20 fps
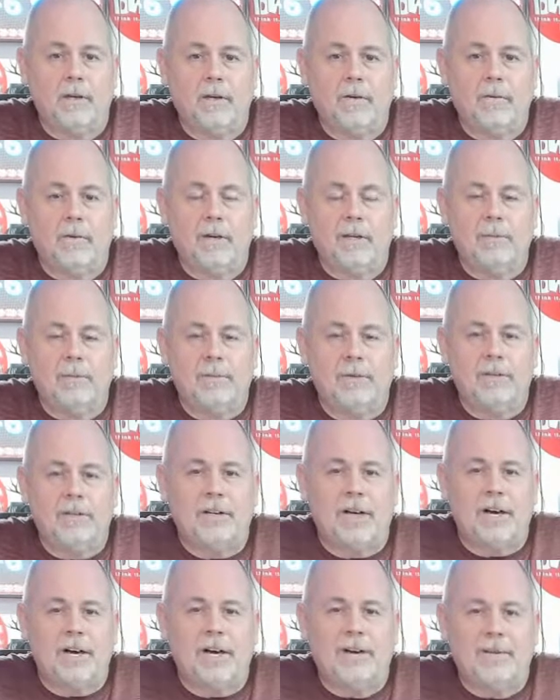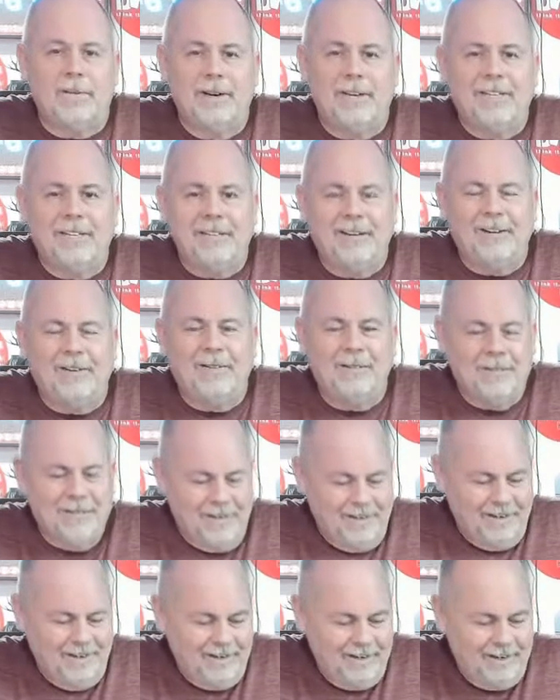Otherwise, I'm just talking to myself,
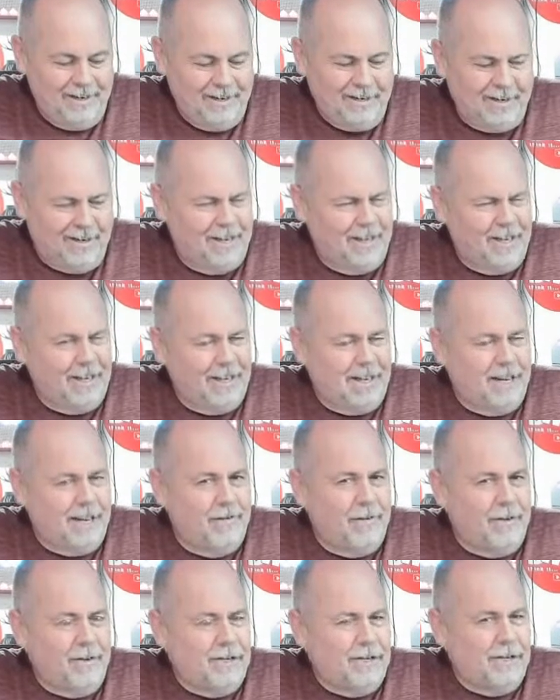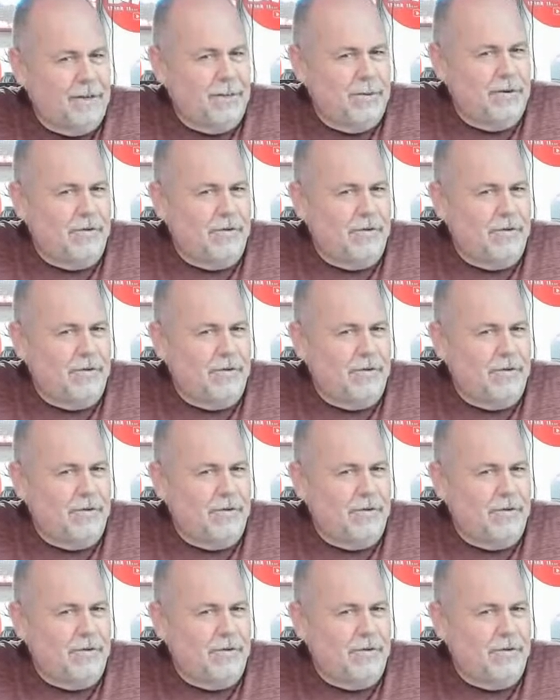and I think that eventually